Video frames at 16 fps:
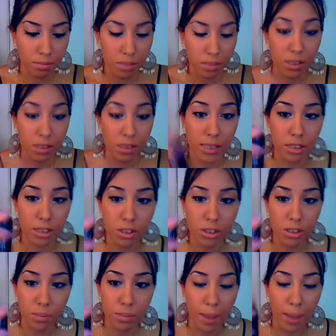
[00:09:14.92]

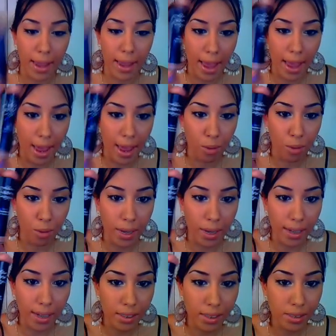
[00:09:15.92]
Sears by
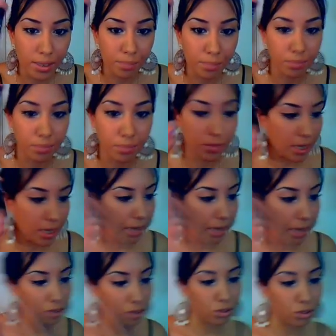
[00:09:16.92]
NYX,
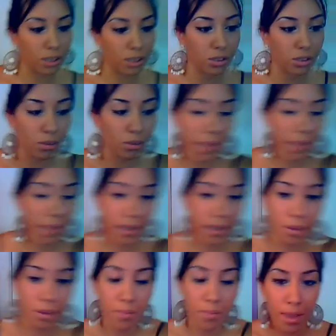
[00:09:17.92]
again, drugstore
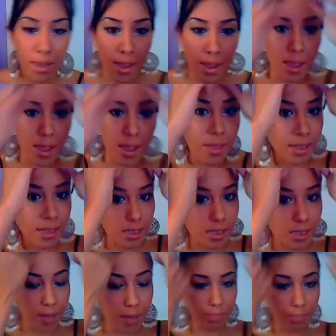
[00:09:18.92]
makeup, and that's
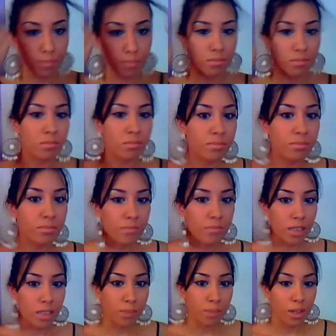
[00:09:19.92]
it.
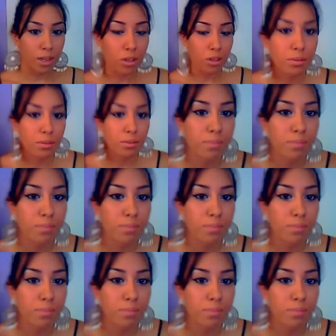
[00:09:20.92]
That's my look.